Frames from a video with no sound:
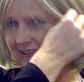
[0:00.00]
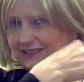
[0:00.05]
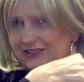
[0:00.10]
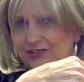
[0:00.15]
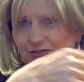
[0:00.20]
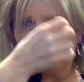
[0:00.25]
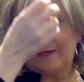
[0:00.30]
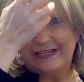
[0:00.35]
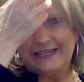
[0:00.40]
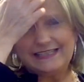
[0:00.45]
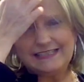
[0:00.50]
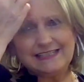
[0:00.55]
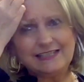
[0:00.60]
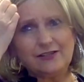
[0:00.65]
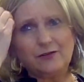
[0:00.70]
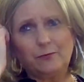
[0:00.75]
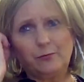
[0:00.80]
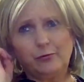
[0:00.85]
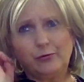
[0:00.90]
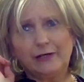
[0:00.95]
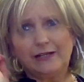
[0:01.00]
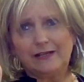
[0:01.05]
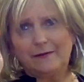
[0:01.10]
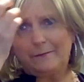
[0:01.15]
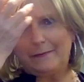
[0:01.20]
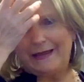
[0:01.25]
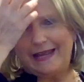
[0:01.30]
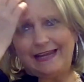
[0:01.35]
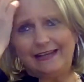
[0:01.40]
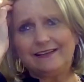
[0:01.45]
so easy to bring
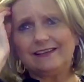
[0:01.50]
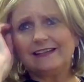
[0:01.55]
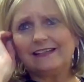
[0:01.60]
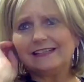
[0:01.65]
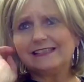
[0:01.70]
the bang to